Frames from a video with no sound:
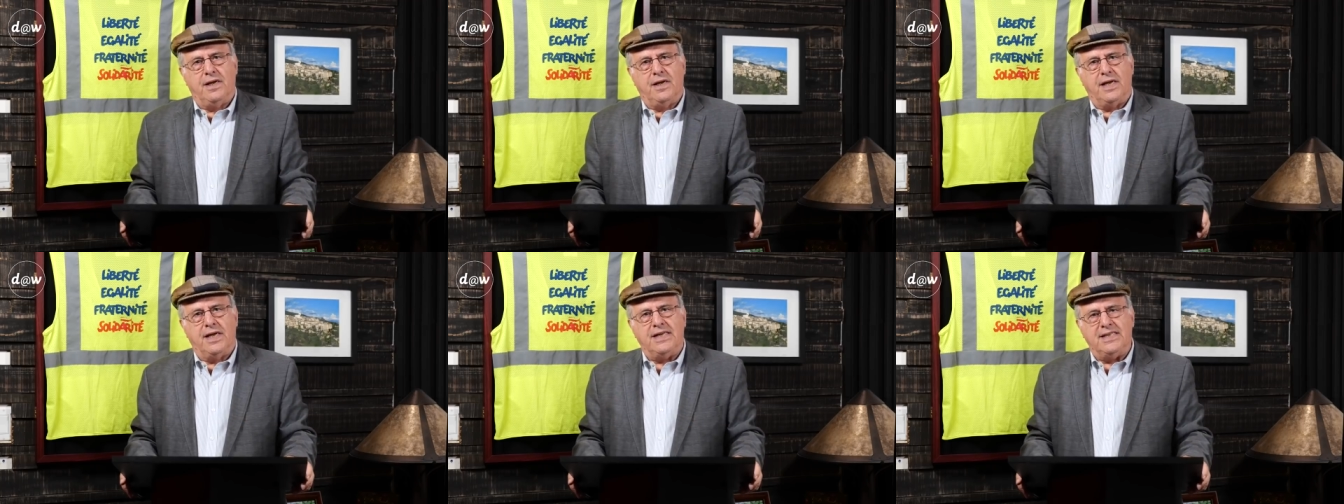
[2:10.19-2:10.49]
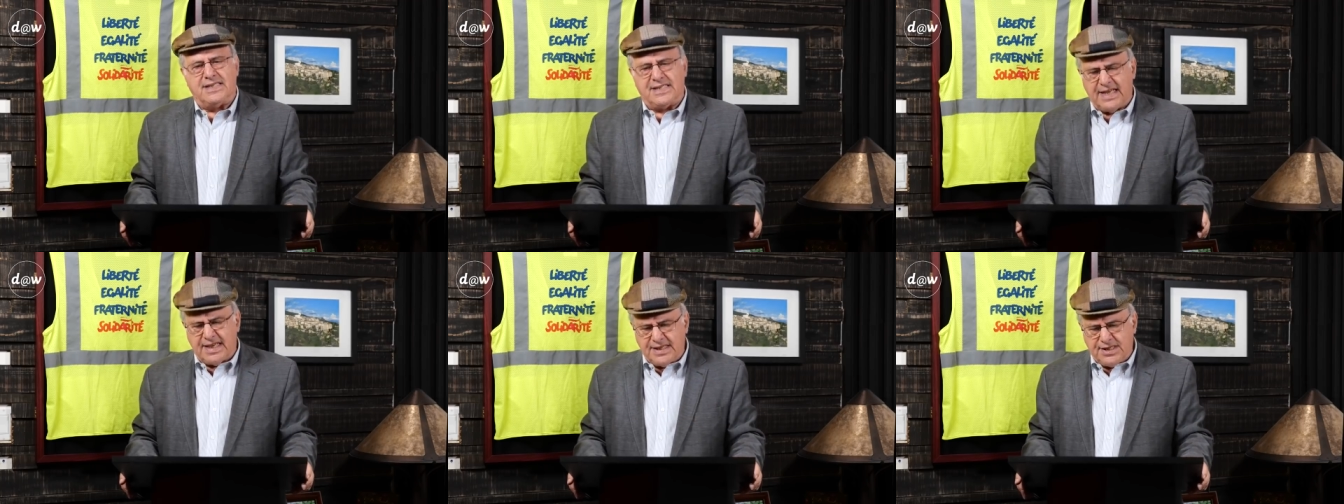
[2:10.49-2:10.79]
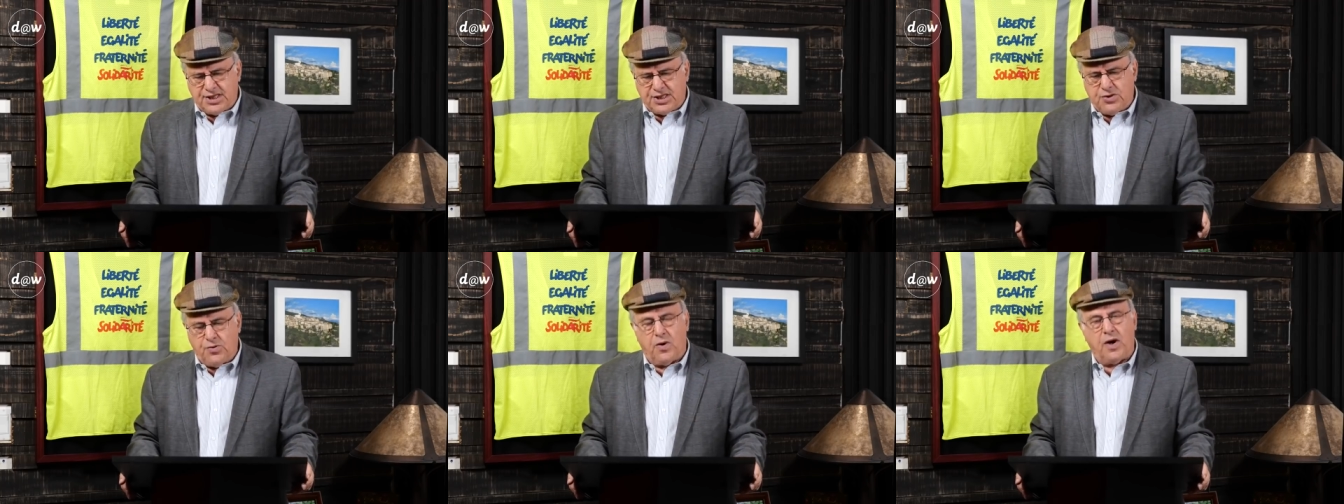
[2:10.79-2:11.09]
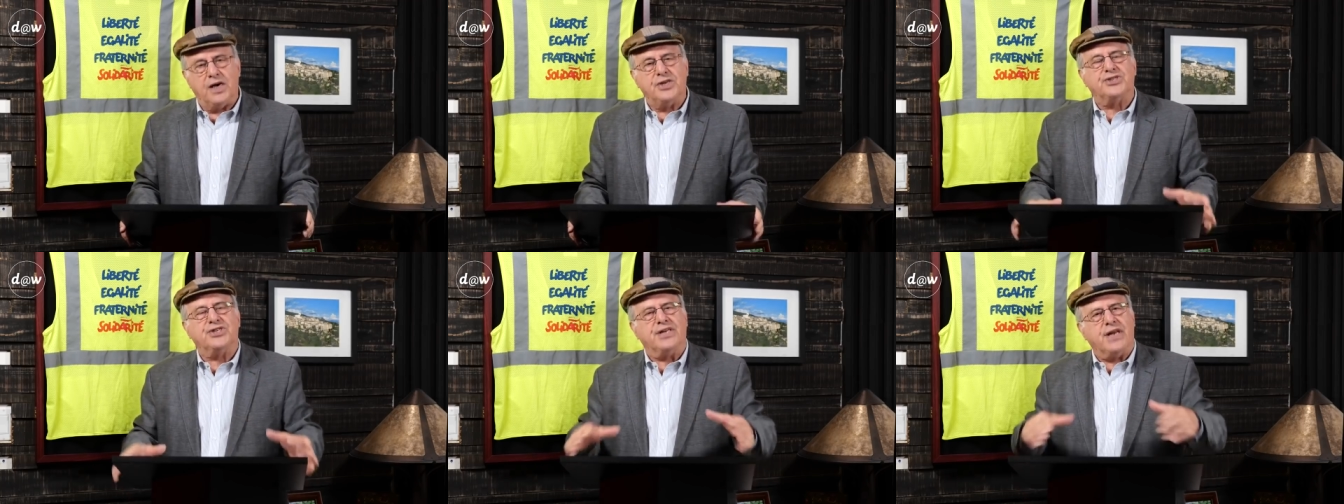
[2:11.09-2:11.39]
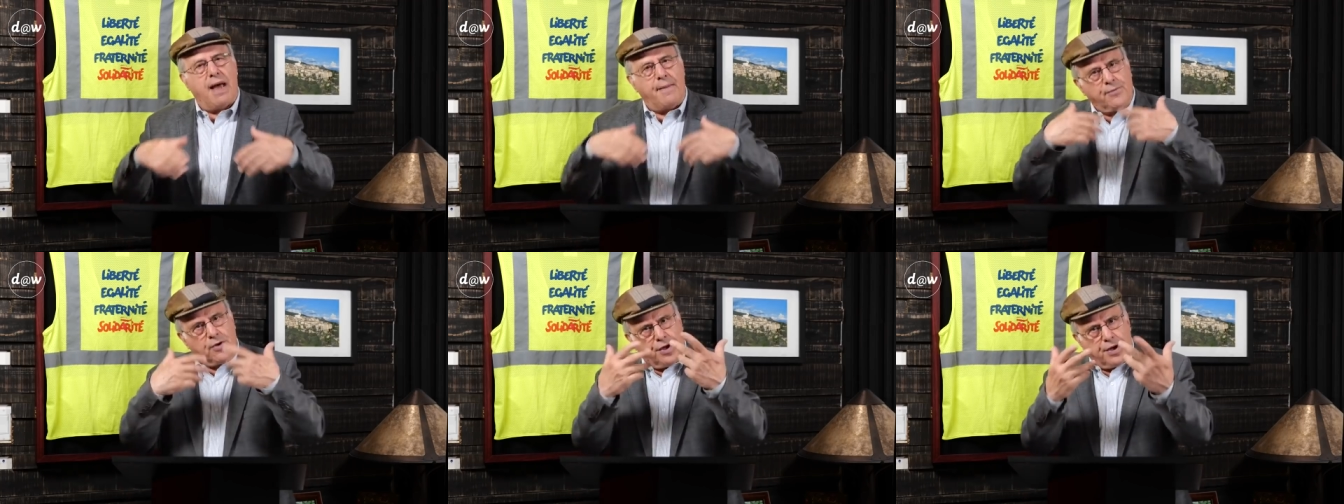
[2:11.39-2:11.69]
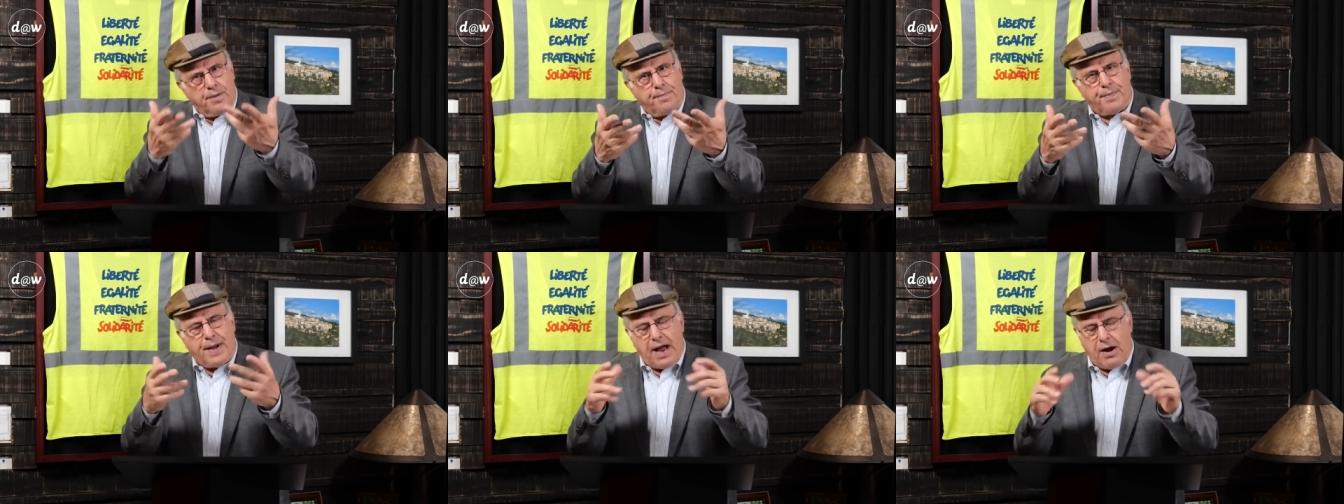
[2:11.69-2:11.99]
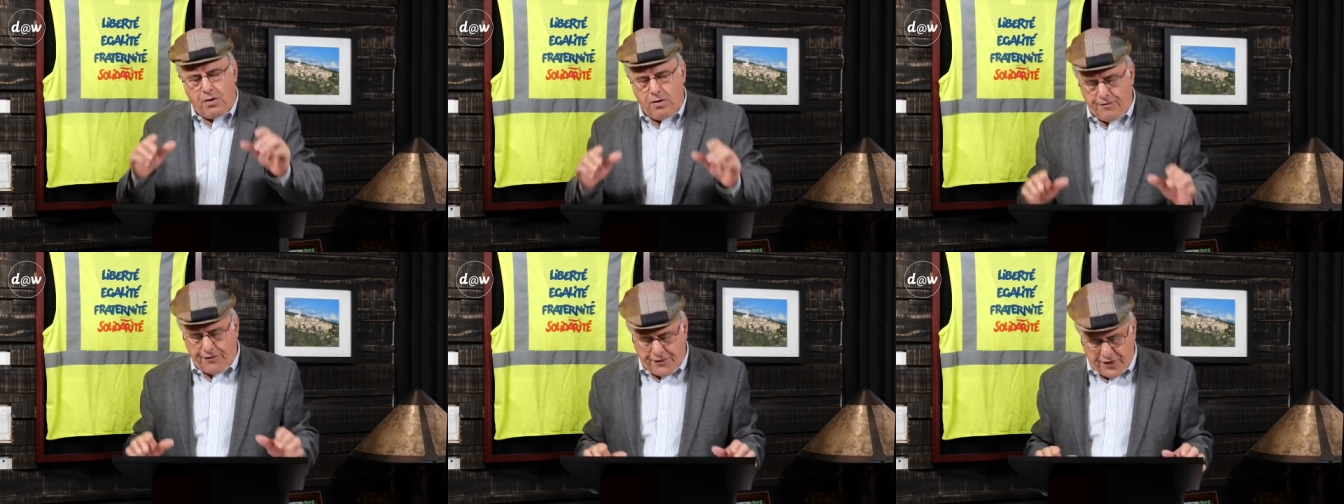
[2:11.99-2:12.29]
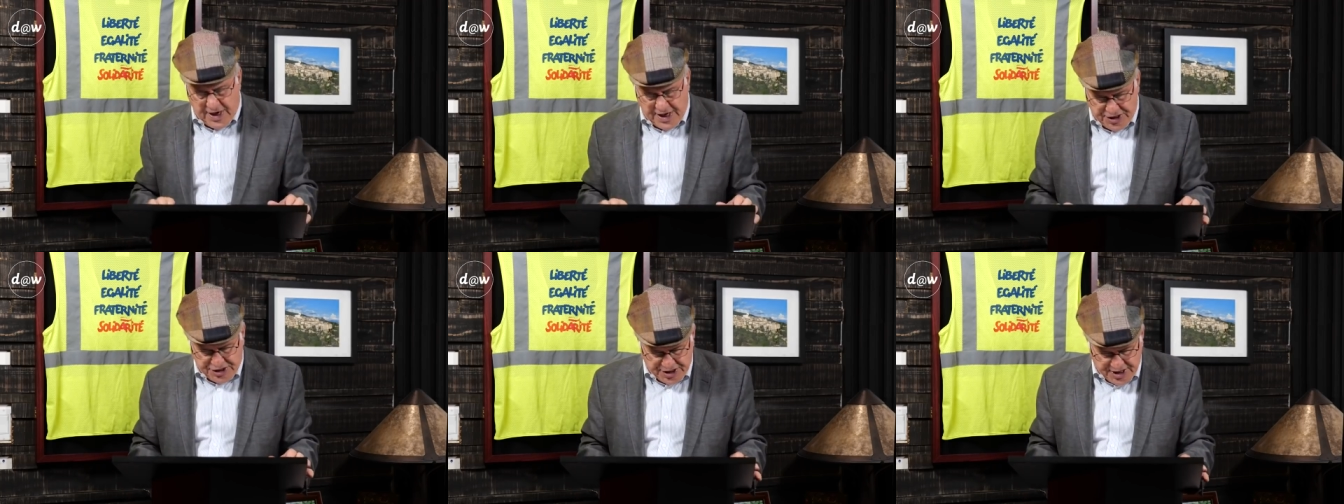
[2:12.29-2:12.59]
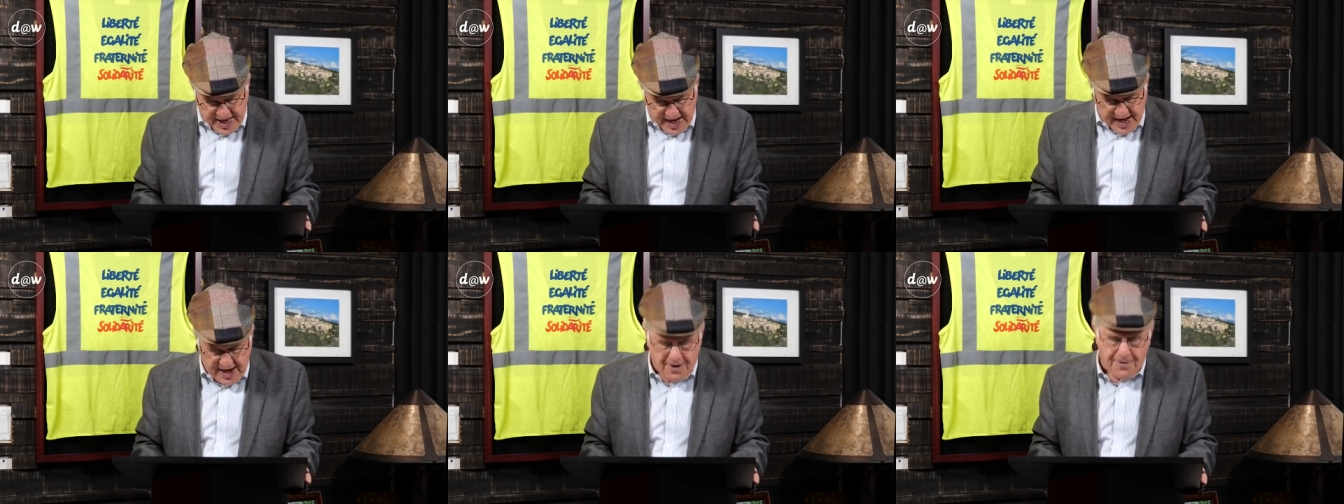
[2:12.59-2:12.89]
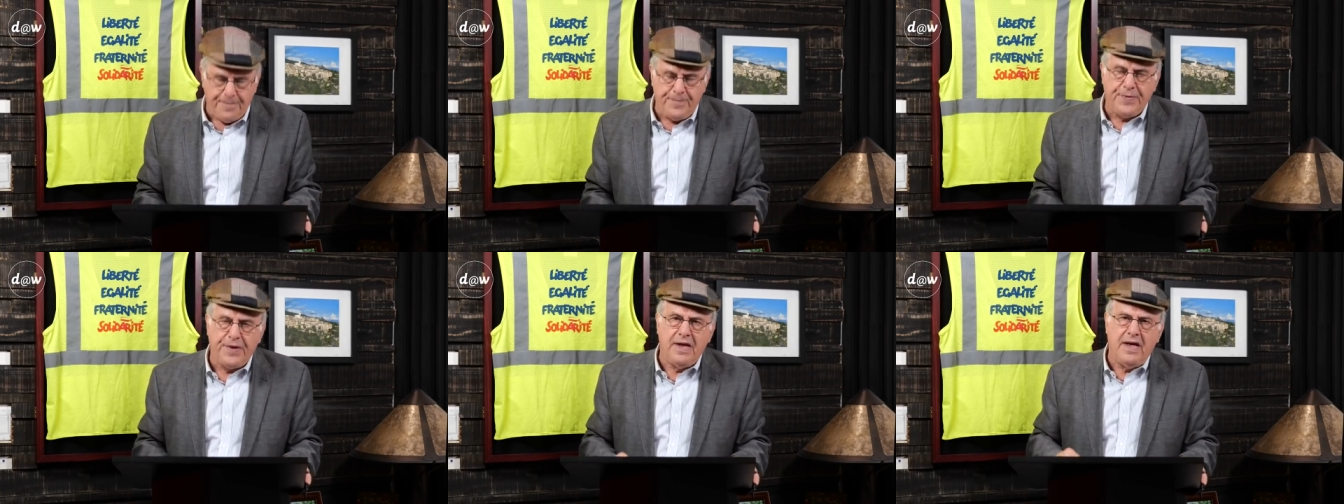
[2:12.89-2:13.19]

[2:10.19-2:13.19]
He says to us, and I'm going to paraphrase now